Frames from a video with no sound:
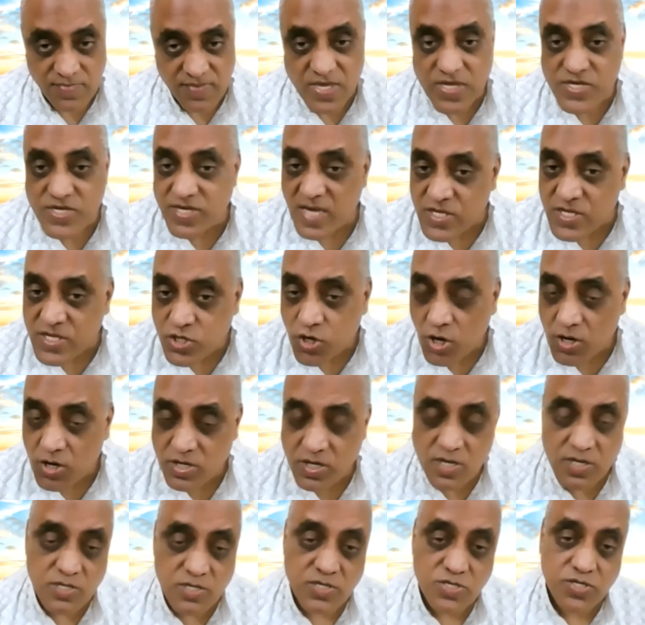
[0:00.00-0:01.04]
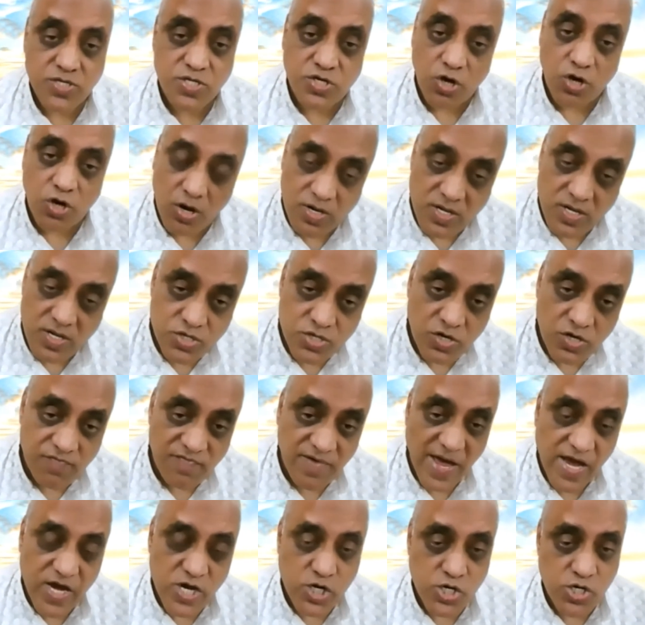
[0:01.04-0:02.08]
the sense organs, the organs of
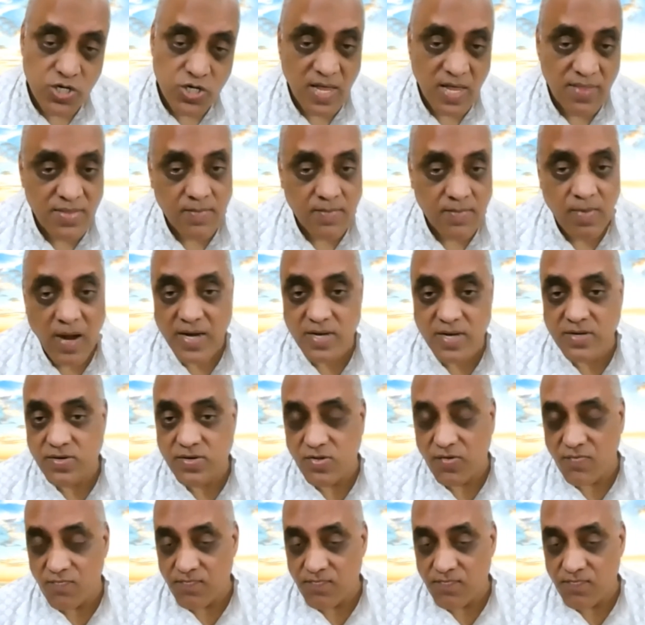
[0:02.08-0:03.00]
action, and the mind.